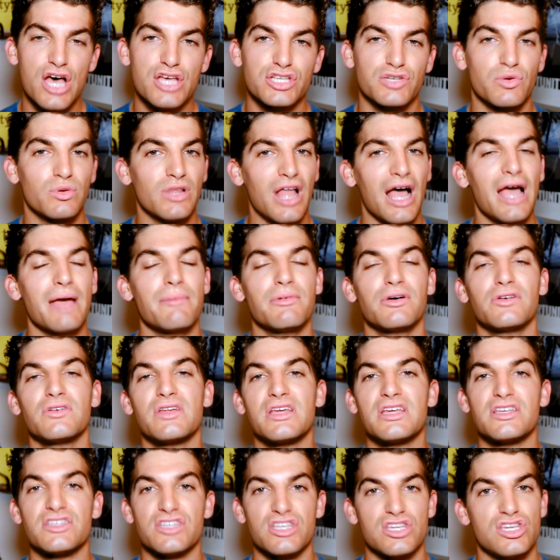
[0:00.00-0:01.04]
So
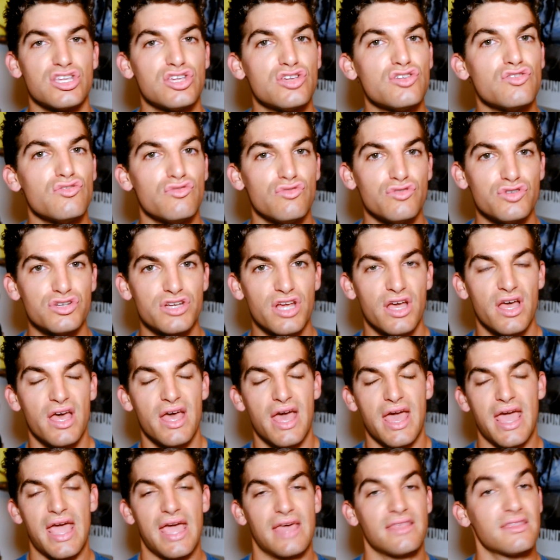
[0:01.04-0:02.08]
reliability is huge
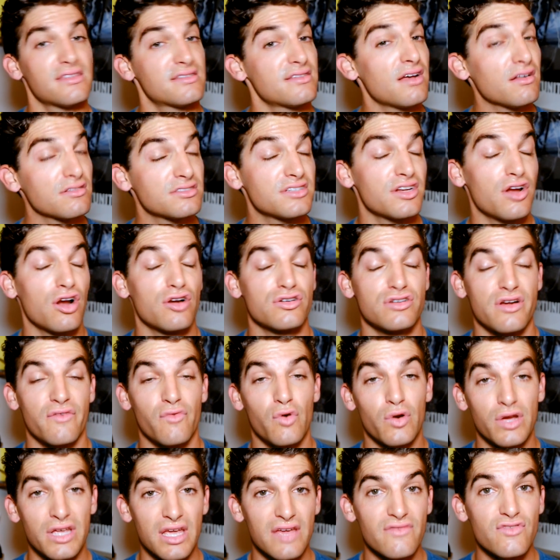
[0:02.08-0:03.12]
and the solid state hard drive
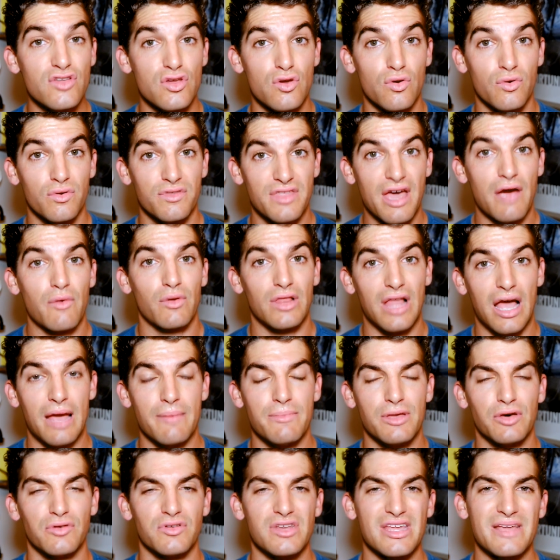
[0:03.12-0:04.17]
will give you that
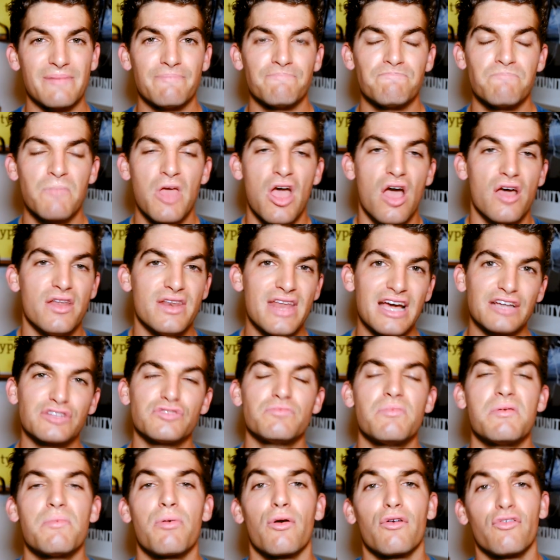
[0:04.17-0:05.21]
reliability. Next
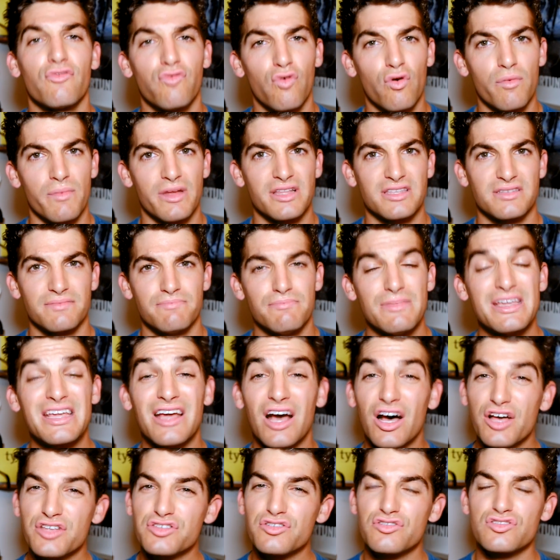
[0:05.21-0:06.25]
would be performance.
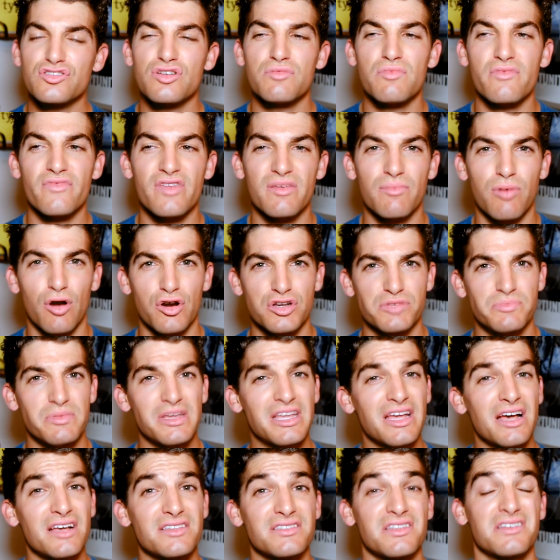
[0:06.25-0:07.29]
Because there's no moving parts,
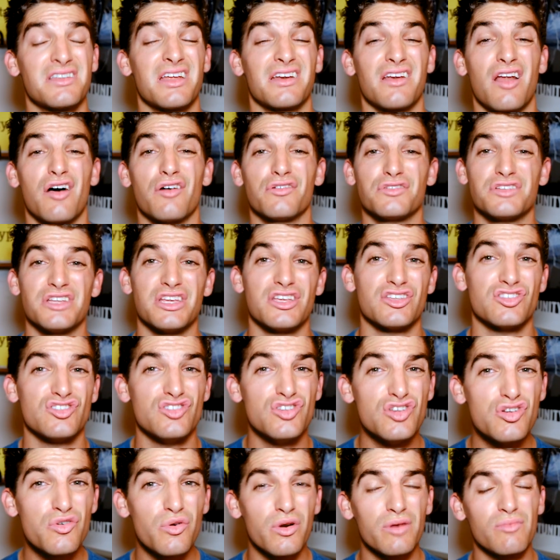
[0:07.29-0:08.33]
because the technology is
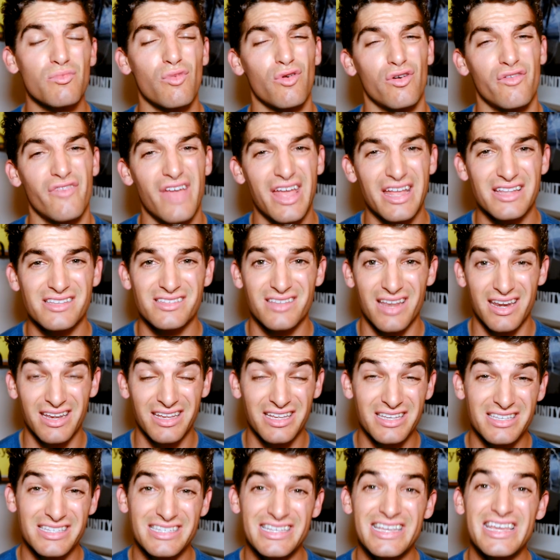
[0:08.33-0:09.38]
newer, more advanced, and
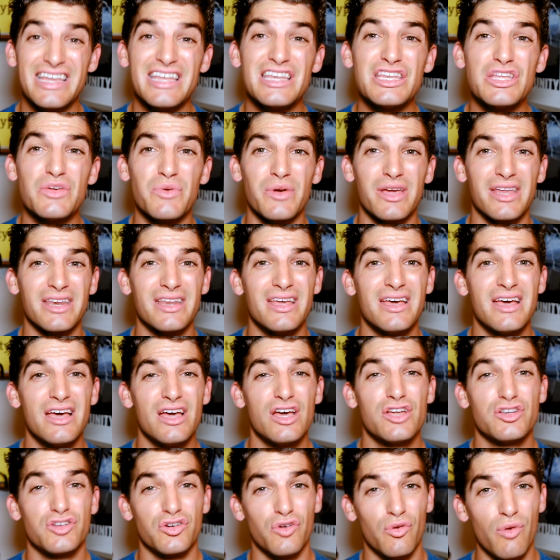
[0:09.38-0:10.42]
continuing
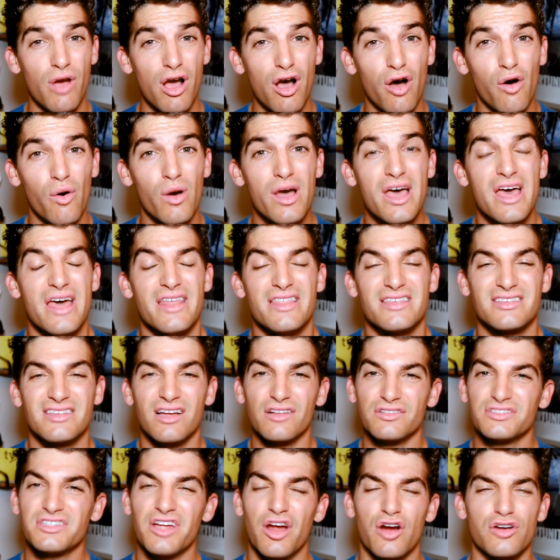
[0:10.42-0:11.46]
to grow, the
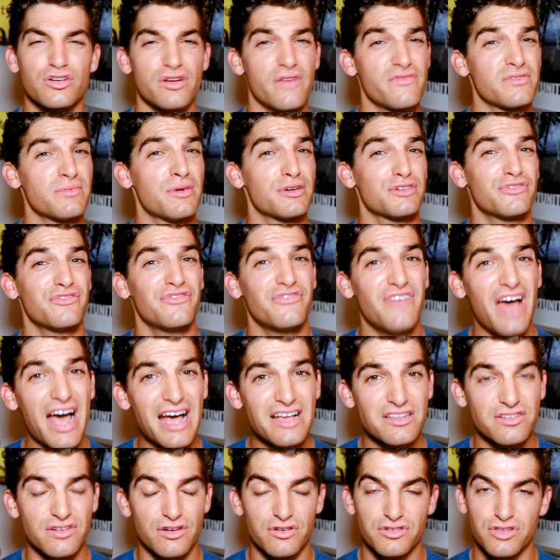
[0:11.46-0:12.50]
solid state hard drive is much
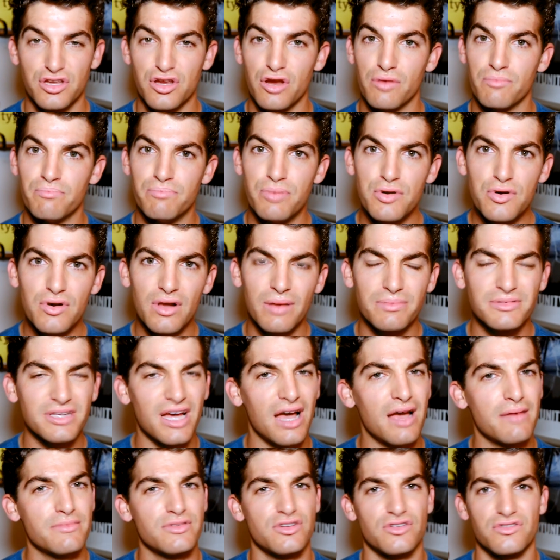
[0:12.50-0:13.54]
faster. So your boot up
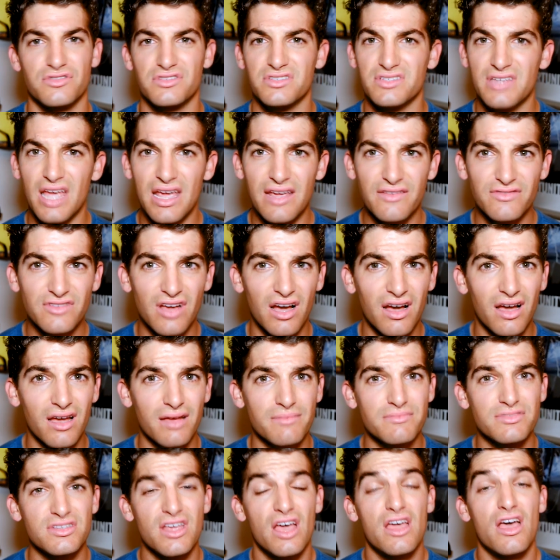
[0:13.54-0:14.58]
times, your save
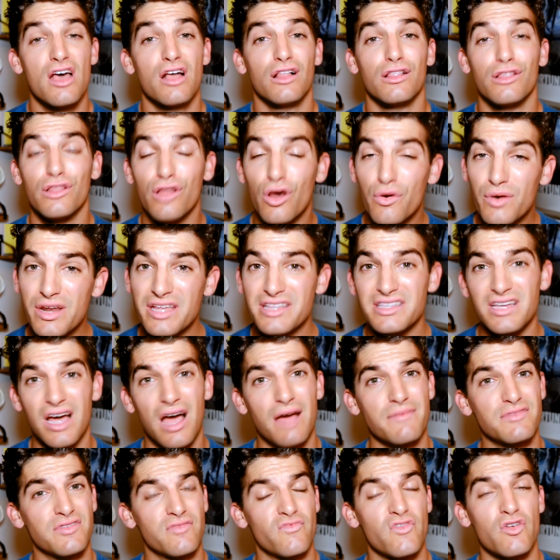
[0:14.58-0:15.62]
times, loading
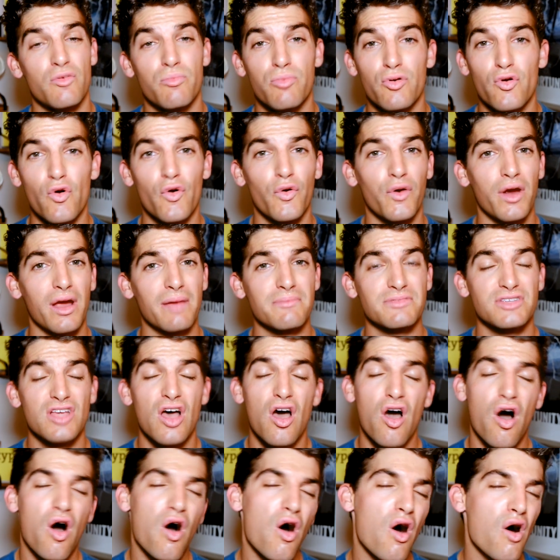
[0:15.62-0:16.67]
times of your programs,
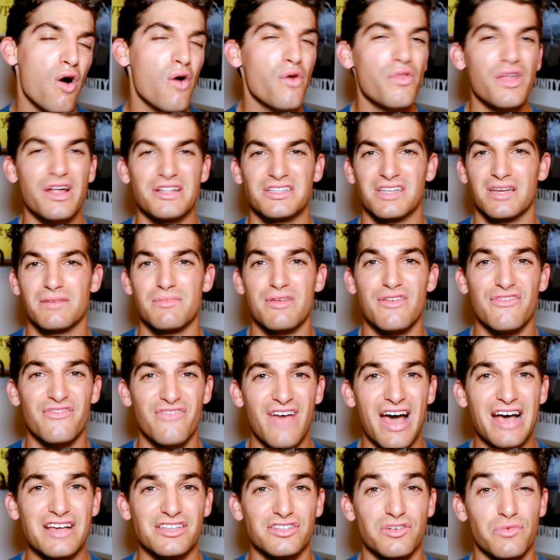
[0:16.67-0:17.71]
all that's gonna be
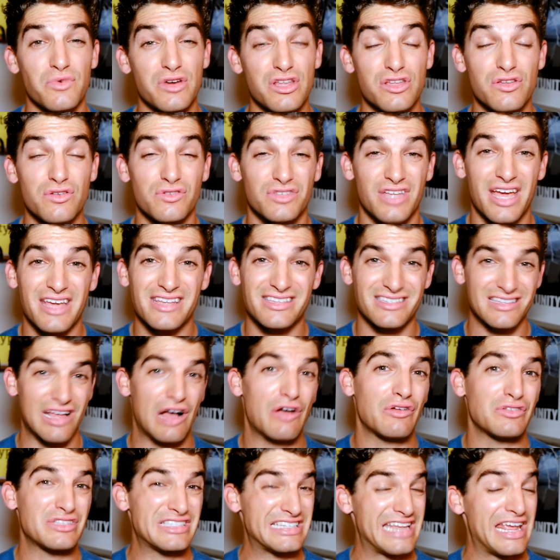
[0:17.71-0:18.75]
faster when you use a
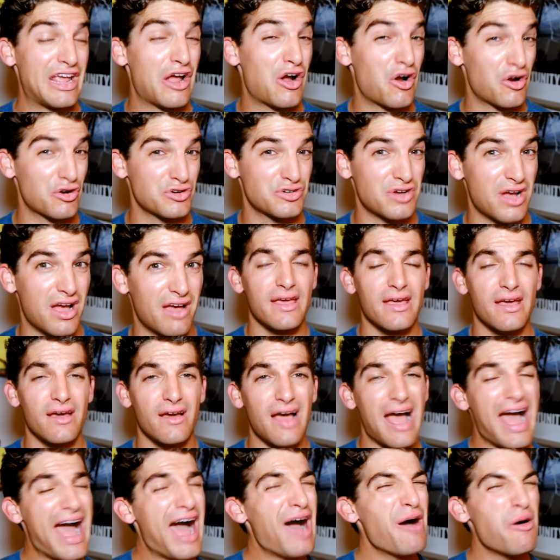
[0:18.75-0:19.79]
solid state hard drive.
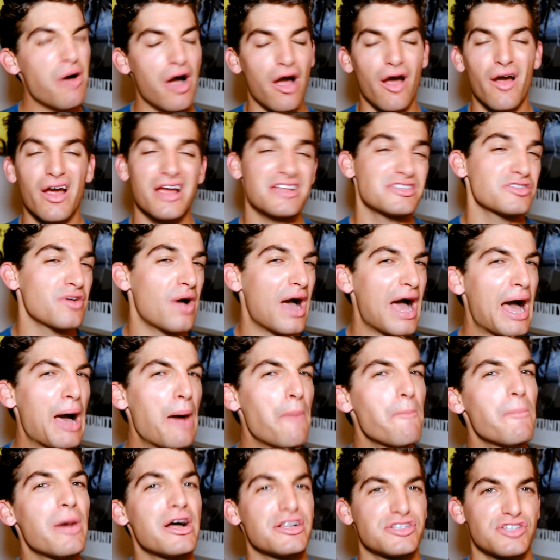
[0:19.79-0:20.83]
How, all right, so
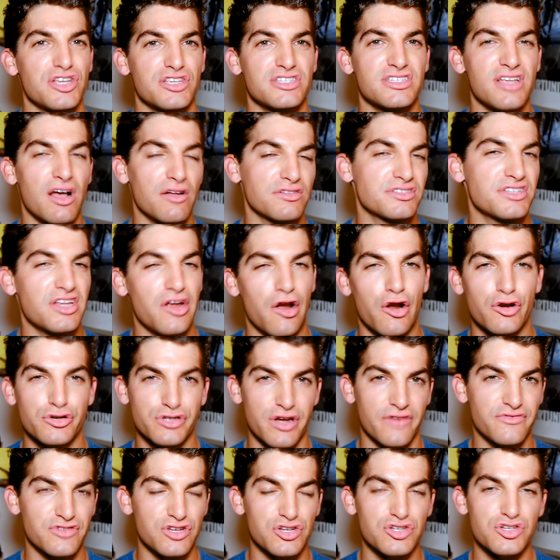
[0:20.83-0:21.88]
how much solid state hard
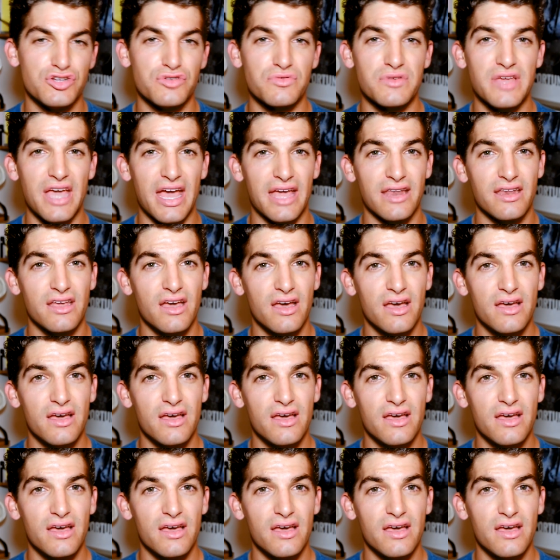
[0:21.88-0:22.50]
drive should you get?